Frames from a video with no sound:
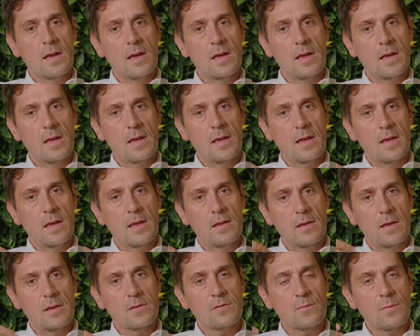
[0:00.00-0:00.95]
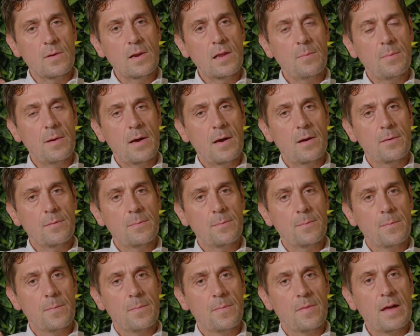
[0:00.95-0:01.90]
it's really
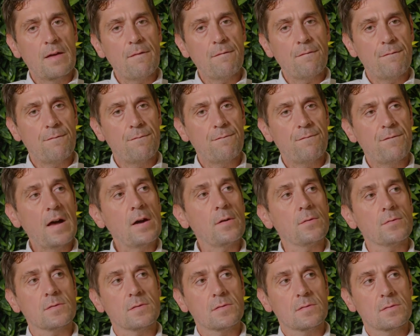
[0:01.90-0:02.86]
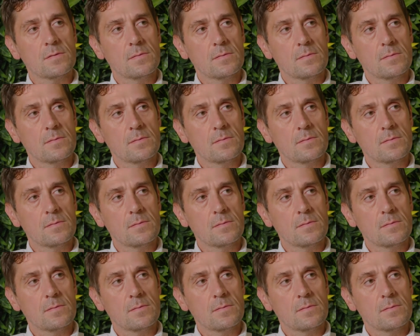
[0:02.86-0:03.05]
about that felt